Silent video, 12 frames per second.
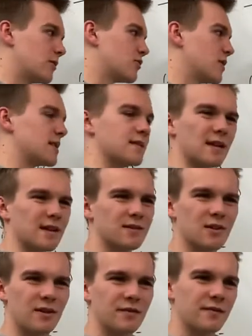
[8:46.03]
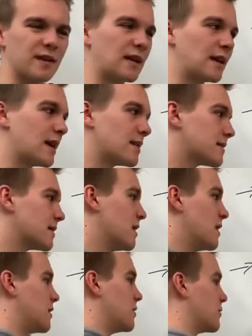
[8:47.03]
or trace next config, I guess,
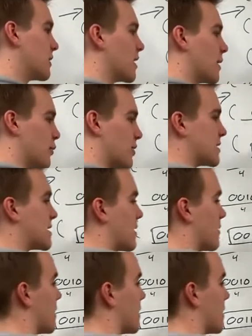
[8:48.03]
you'll get a printout